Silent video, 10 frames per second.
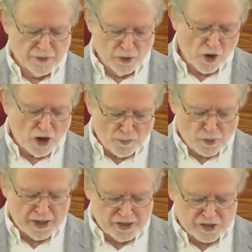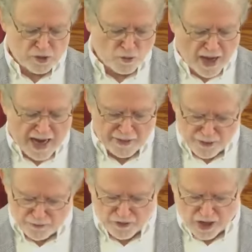The law brings the
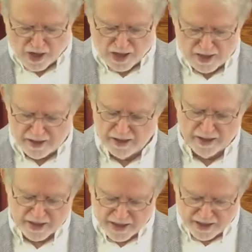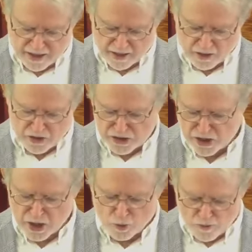wrath of God,
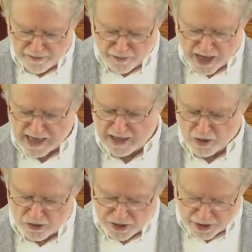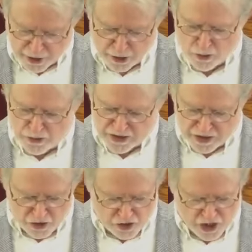kills, reviles,
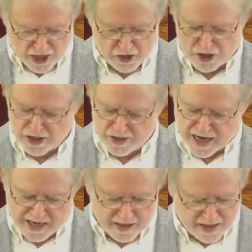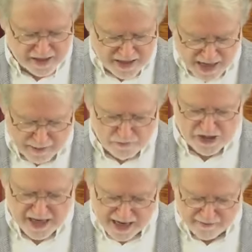accuses, judges, and
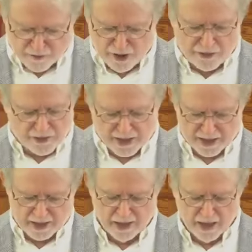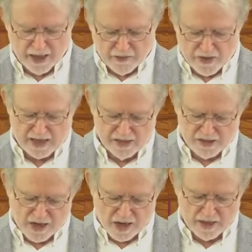condemns everything that
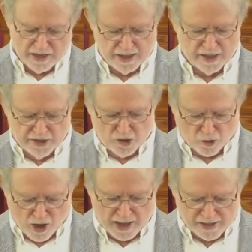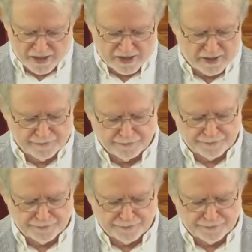is not in Christ.